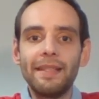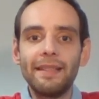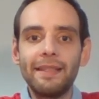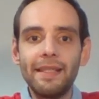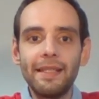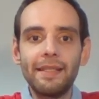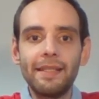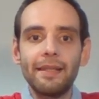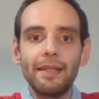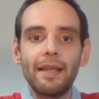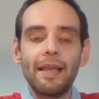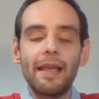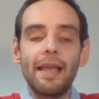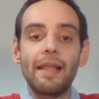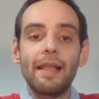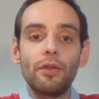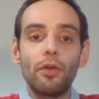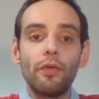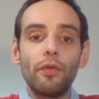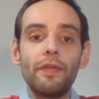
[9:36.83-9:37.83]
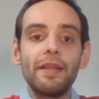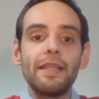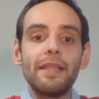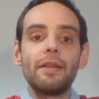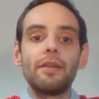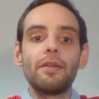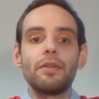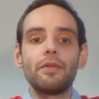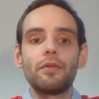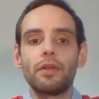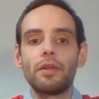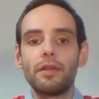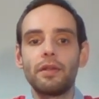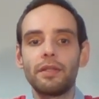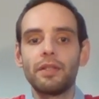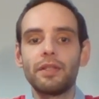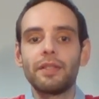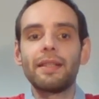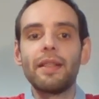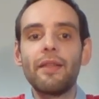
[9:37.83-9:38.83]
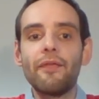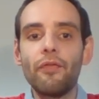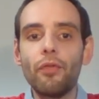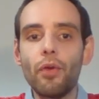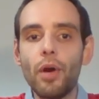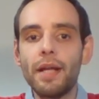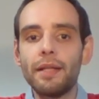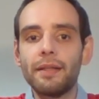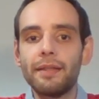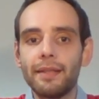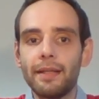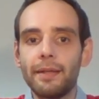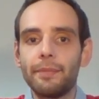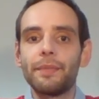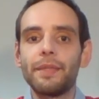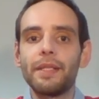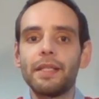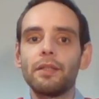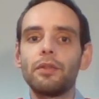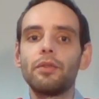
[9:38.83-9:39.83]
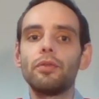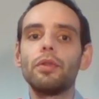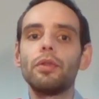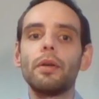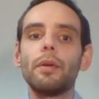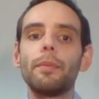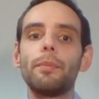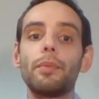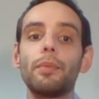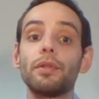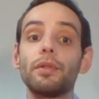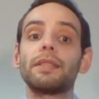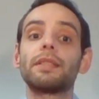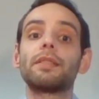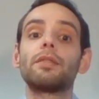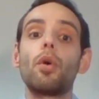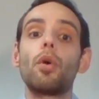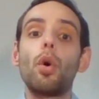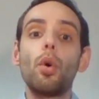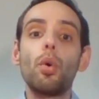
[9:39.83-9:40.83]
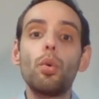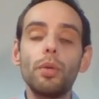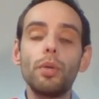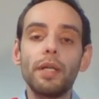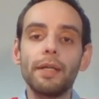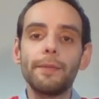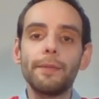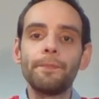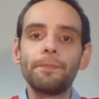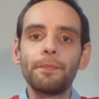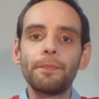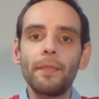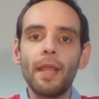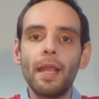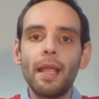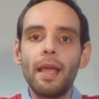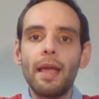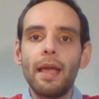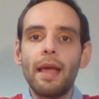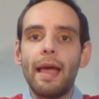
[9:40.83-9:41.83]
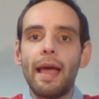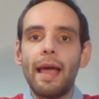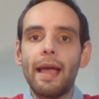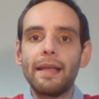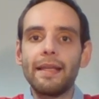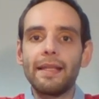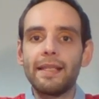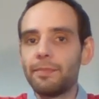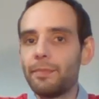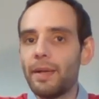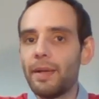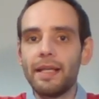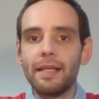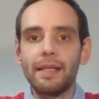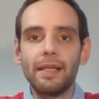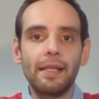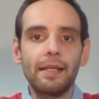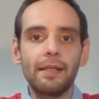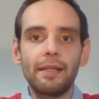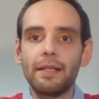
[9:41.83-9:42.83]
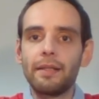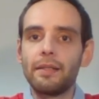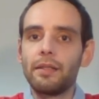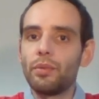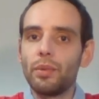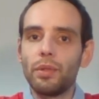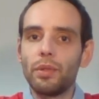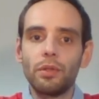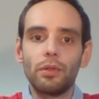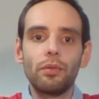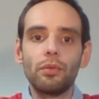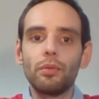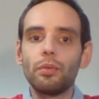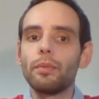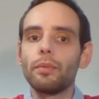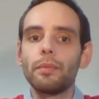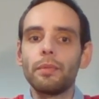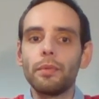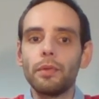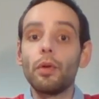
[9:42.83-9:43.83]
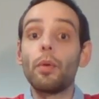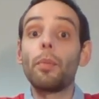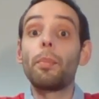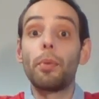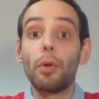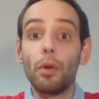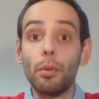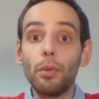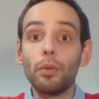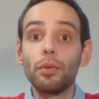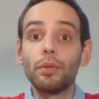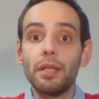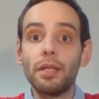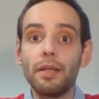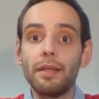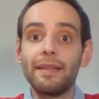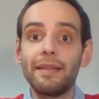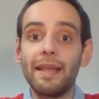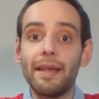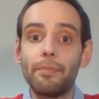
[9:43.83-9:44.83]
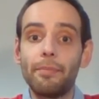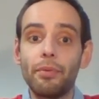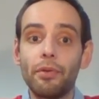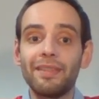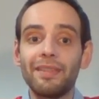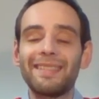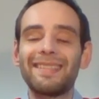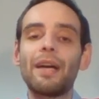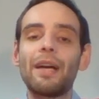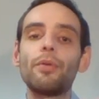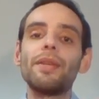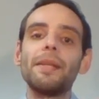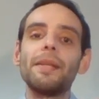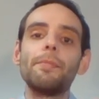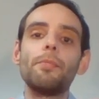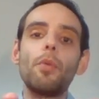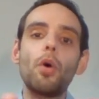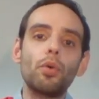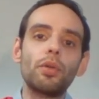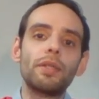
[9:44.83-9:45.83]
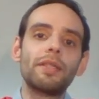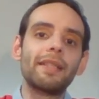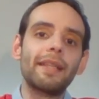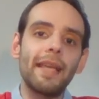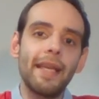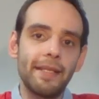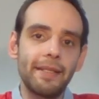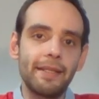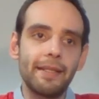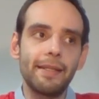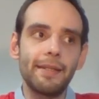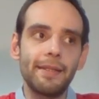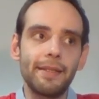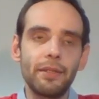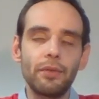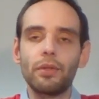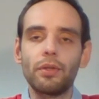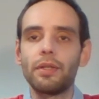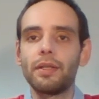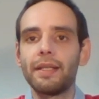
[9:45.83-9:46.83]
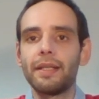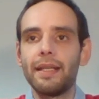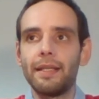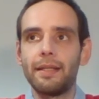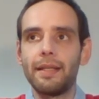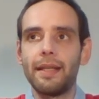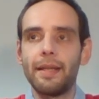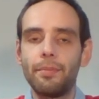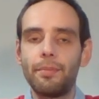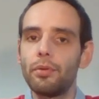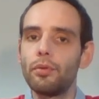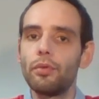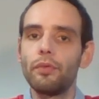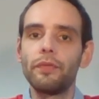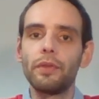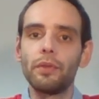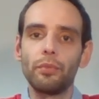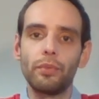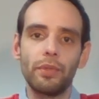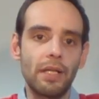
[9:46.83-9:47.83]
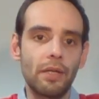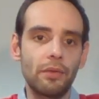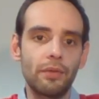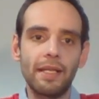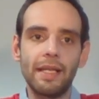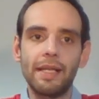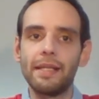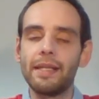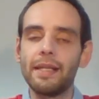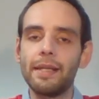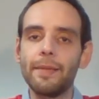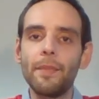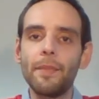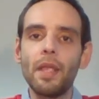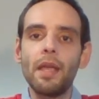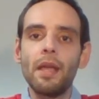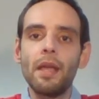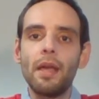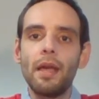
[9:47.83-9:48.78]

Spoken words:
in this, and over here you're gonna just write something to the product owner explaining that you want to promote their product. Now, in most cases you're gonna get approved without any